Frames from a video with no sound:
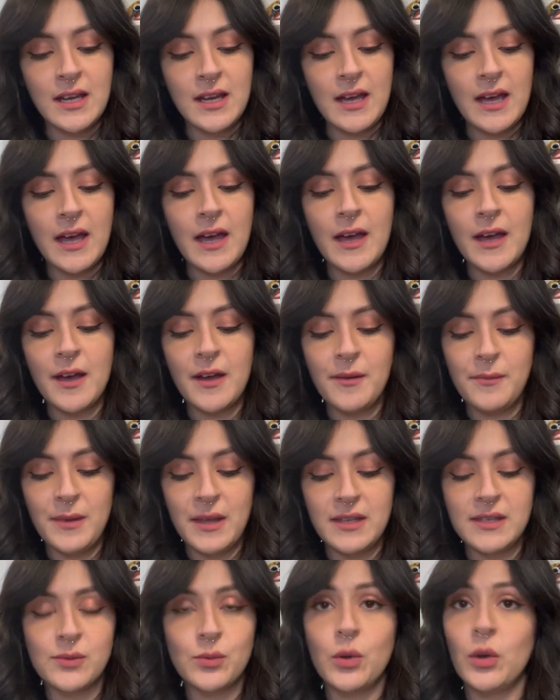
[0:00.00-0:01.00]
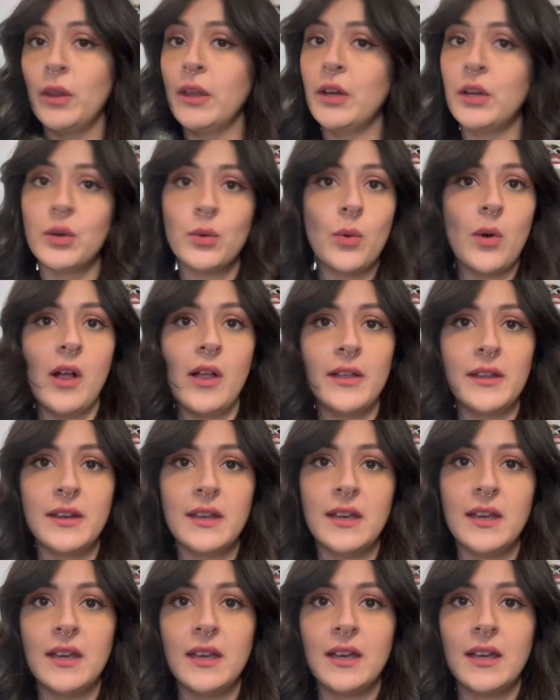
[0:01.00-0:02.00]
It's really good
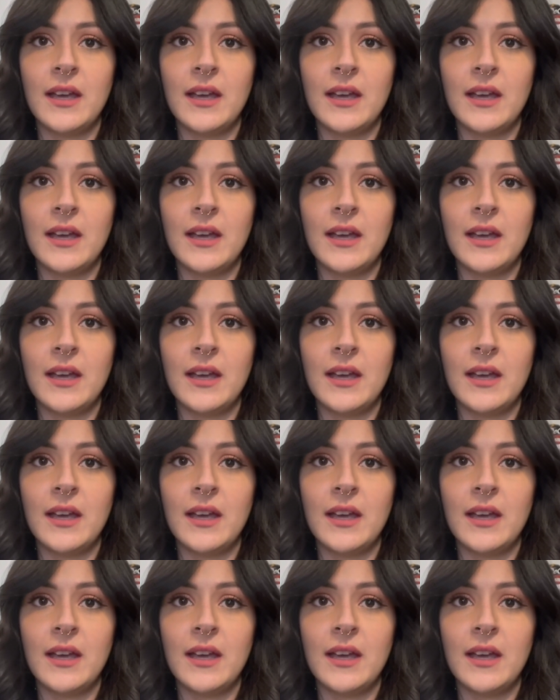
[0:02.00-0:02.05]
quality.